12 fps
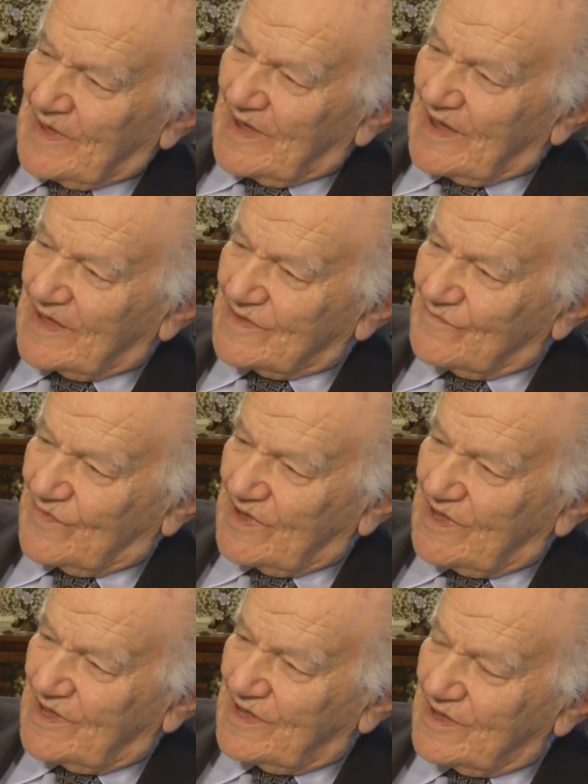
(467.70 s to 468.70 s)
and
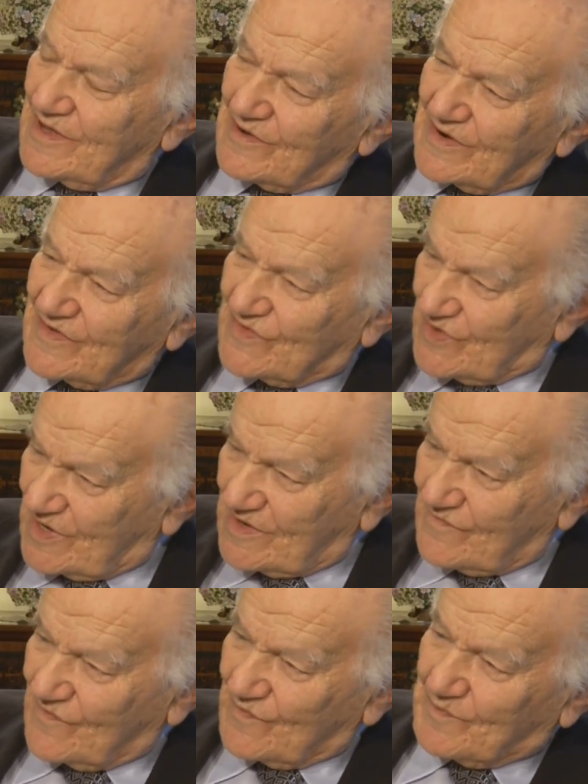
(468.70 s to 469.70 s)
we
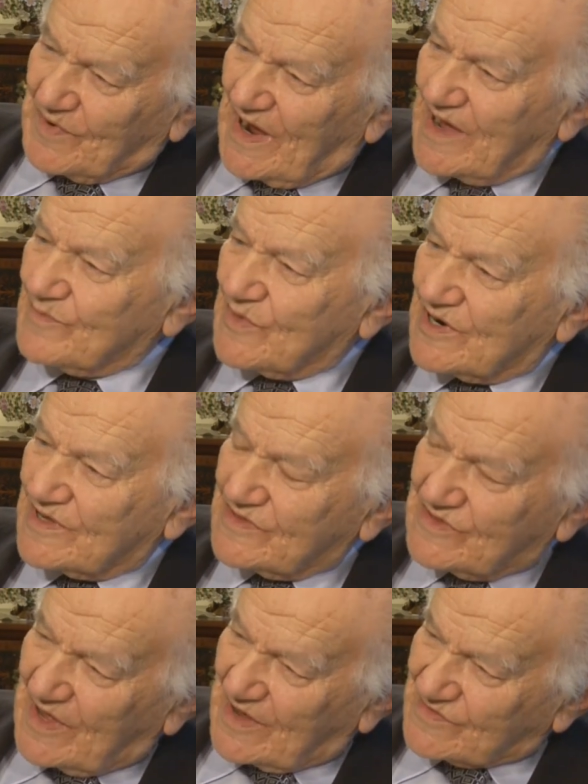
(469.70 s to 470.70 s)
receive primarily
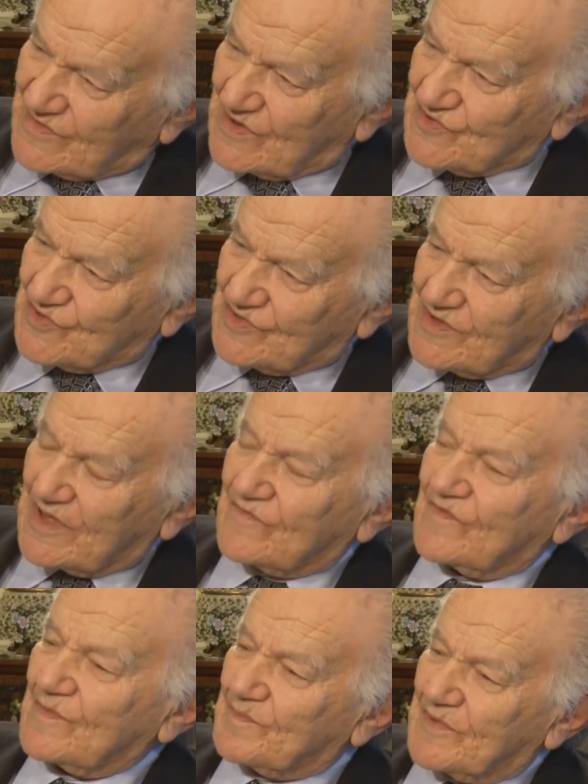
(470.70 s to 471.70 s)
the accessioned
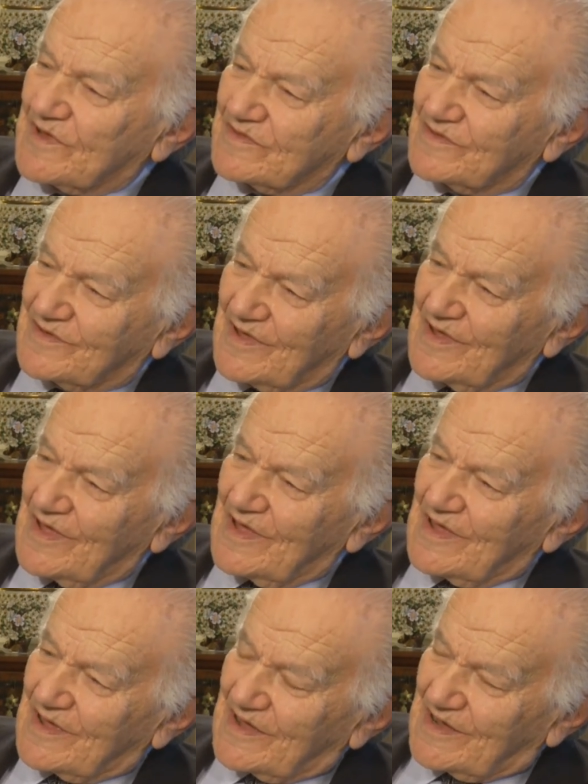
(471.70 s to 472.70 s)
equipment.
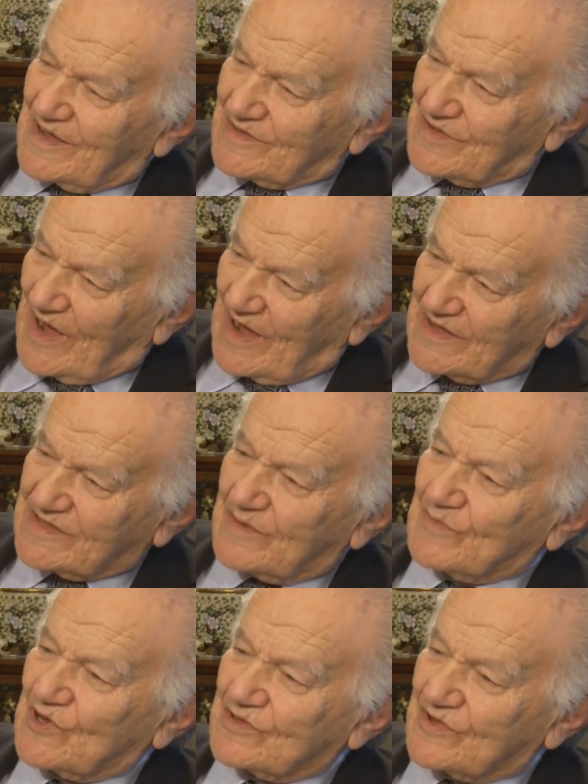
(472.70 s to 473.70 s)
And
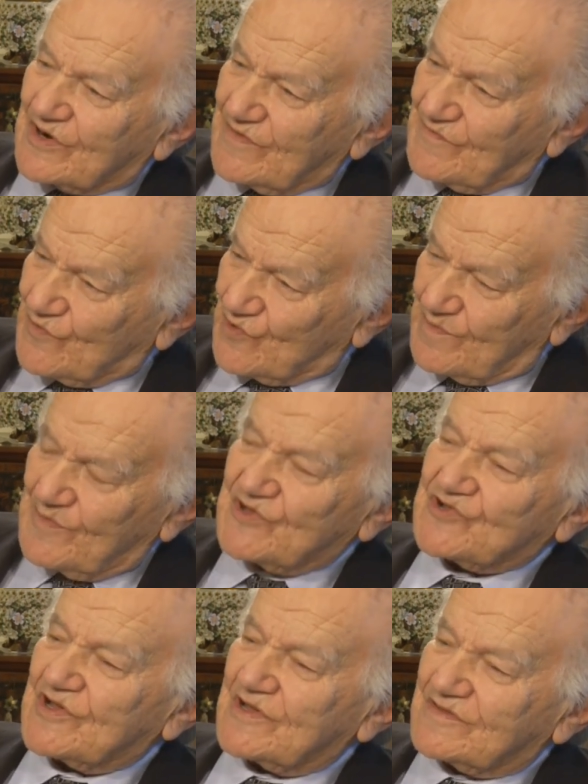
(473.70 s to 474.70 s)
Heineman
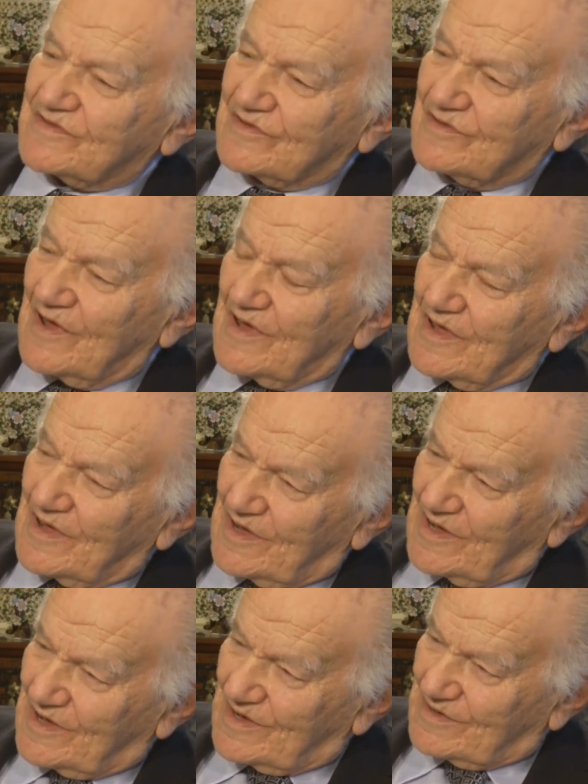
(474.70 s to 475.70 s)
refurbish it,
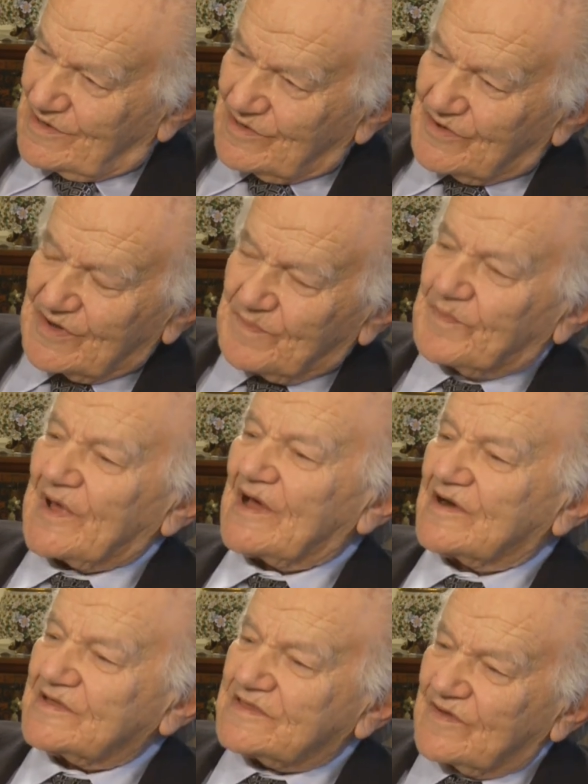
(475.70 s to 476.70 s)
uh,
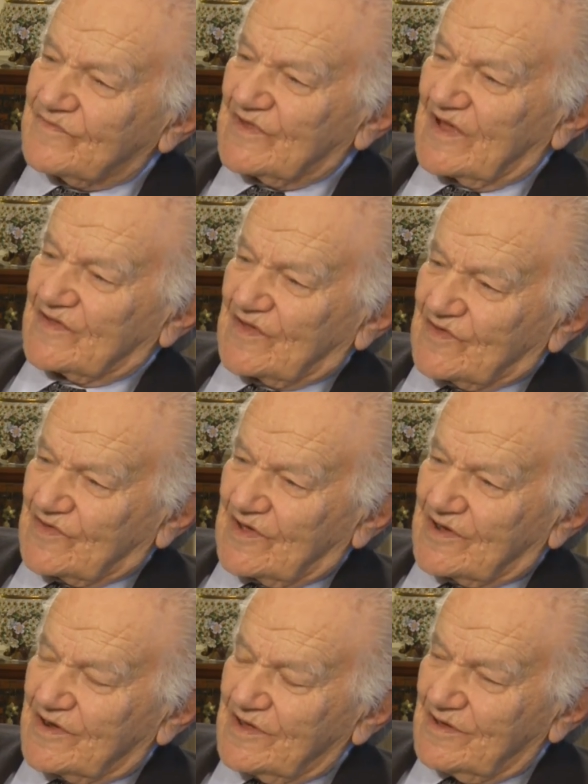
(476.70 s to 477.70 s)
repair it if
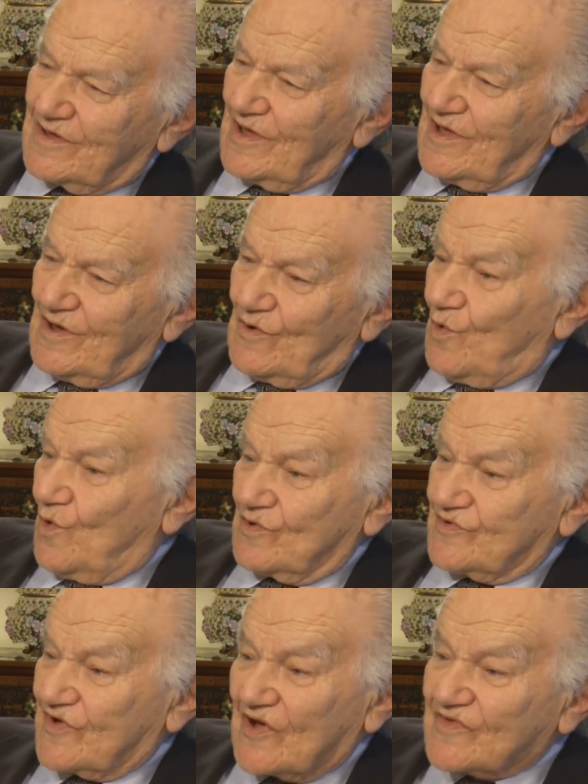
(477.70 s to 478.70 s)
necessary, mm -hmm. or
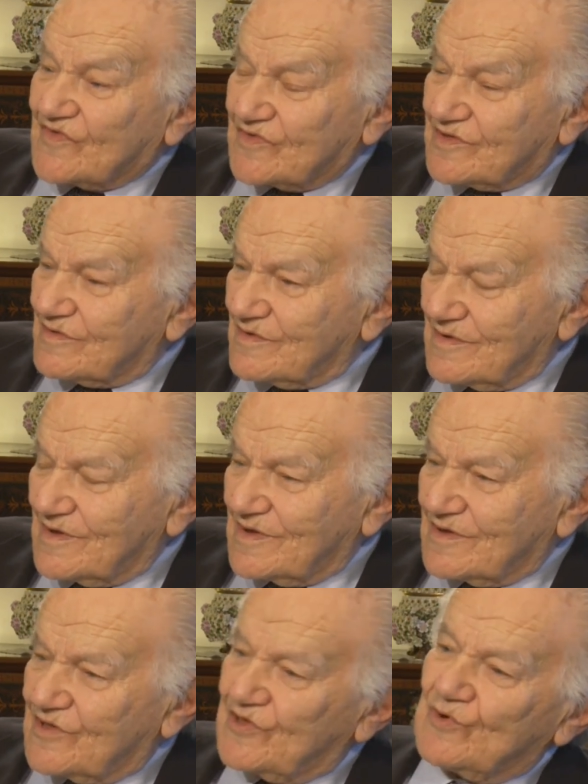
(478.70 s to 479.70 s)
just
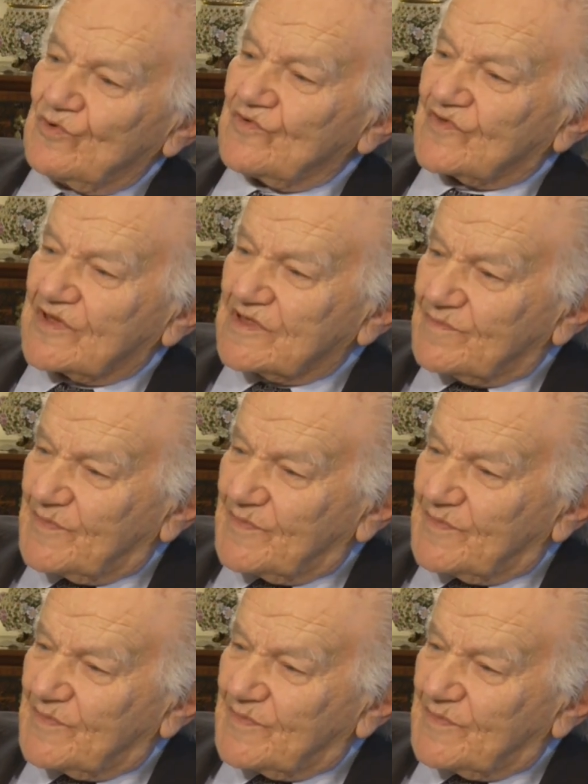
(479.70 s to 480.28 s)
use it